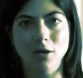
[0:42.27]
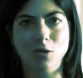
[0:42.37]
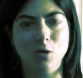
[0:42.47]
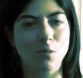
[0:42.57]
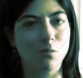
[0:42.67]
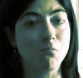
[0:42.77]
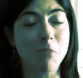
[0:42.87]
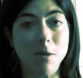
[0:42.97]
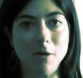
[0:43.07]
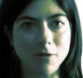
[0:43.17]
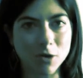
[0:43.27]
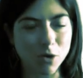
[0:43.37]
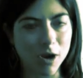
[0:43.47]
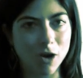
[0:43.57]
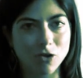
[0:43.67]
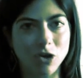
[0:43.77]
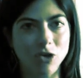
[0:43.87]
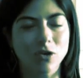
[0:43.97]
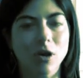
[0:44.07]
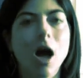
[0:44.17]
to maybe even your hair
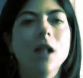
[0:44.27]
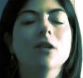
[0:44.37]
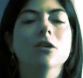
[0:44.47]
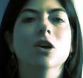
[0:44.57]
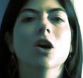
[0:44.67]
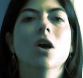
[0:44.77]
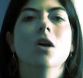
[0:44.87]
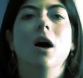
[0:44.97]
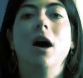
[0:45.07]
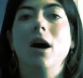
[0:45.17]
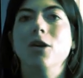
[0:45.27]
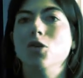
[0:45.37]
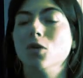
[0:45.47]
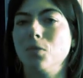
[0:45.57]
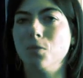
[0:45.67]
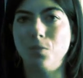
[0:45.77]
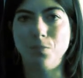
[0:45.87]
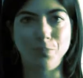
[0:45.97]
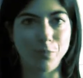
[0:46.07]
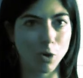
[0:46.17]
changing color, your
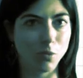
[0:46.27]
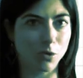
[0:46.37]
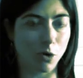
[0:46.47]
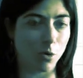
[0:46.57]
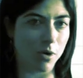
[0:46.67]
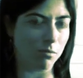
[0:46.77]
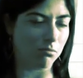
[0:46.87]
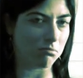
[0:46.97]
boobs grow and